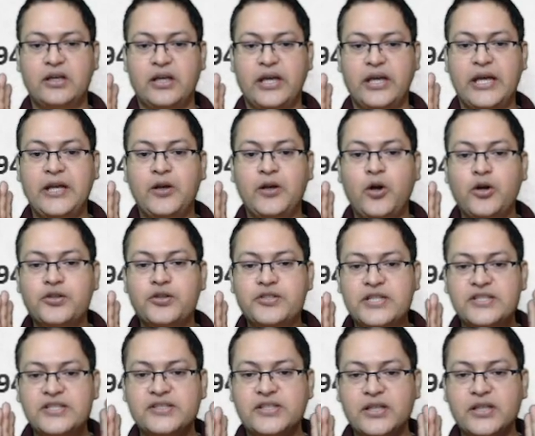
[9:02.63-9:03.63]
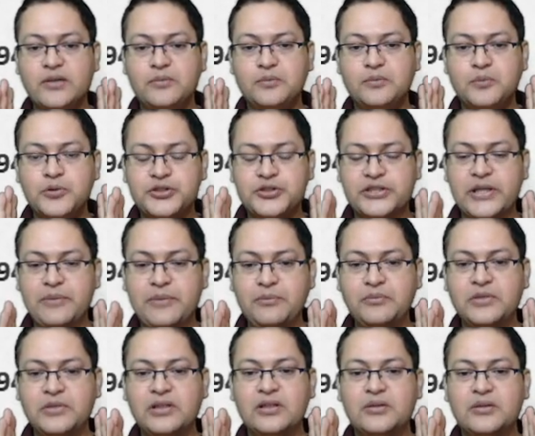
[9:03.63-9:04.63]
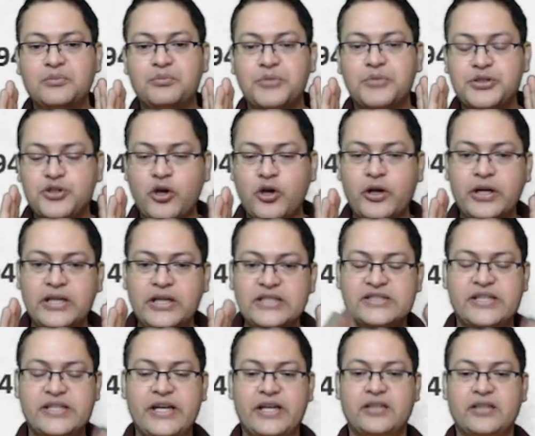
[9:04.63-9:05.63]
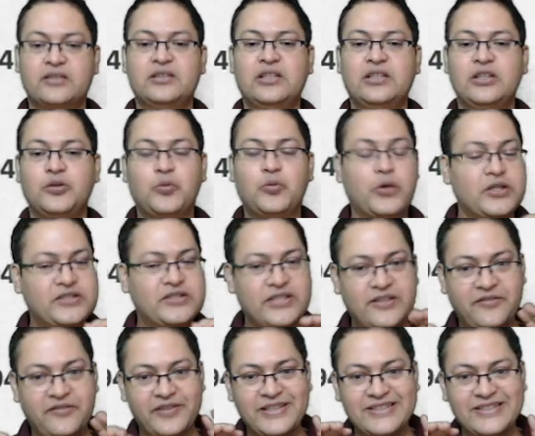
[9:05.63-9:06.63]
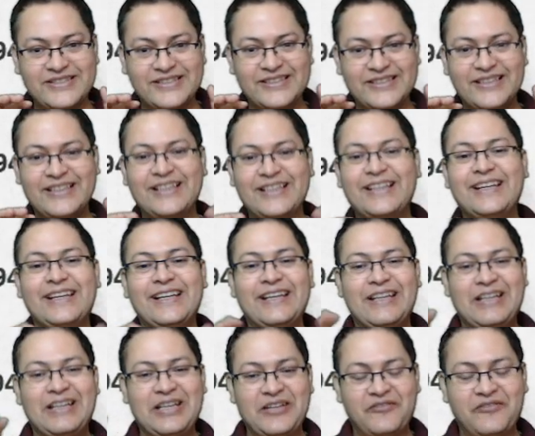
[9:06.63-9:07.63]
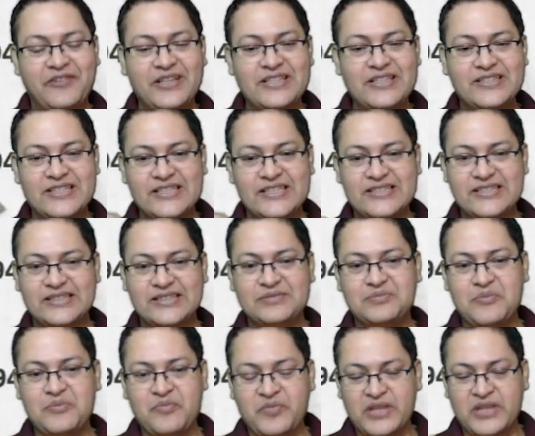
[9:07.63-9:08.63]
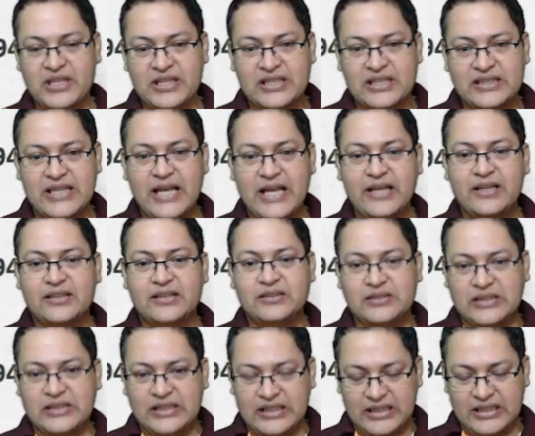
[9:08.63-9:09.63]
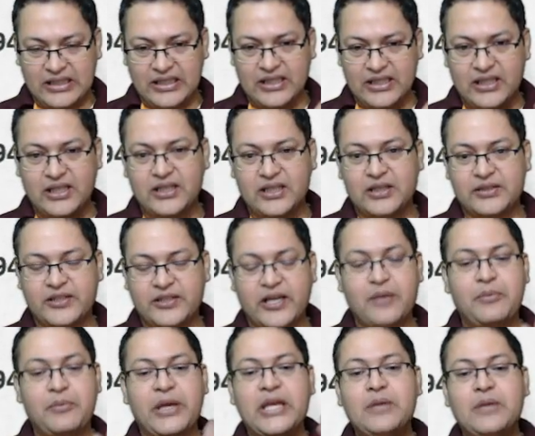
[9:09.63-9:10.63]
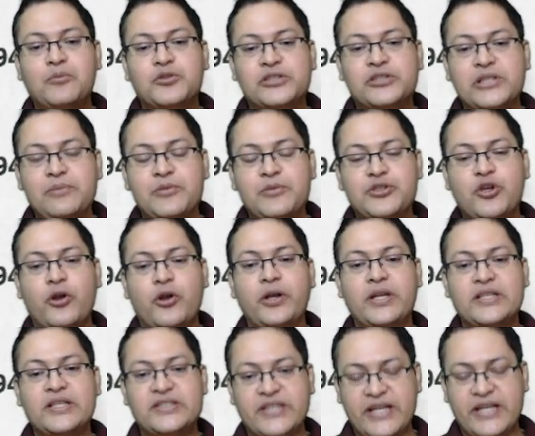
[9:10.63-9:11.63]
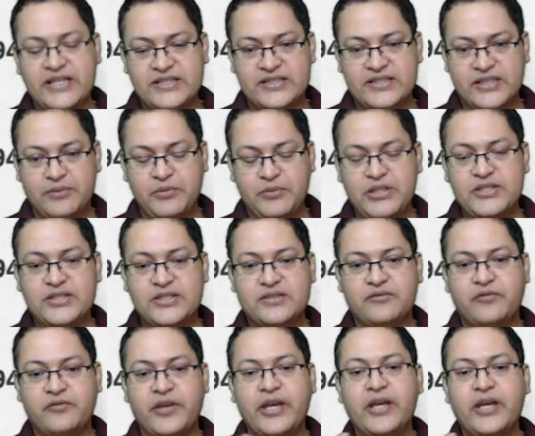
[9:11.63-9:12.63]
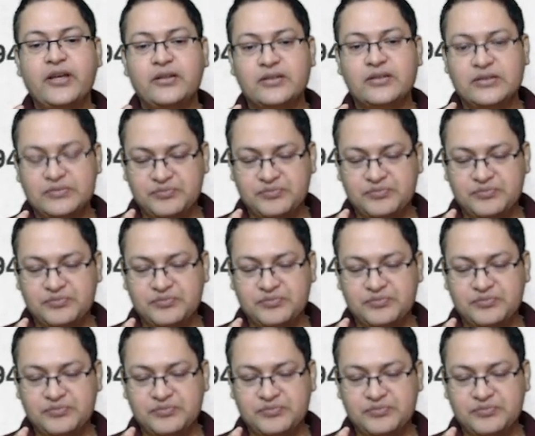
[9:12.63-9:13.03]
and not just a Muslim majority state. What is the difference? Difference is that there are many Muslim majority states. It means where